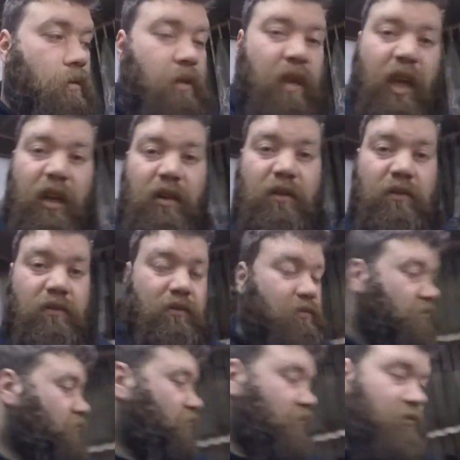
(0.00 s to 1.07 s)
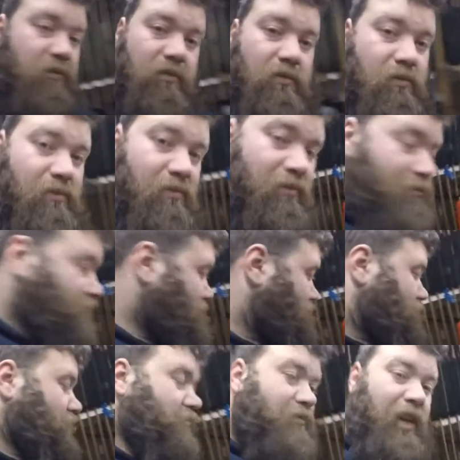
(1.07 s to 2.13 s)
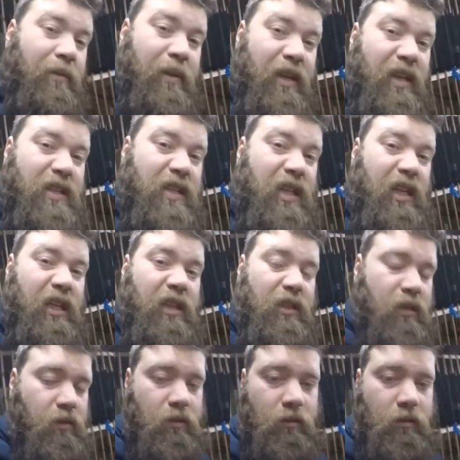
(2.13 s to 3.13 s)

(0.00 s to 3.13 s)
Then maybe this thing.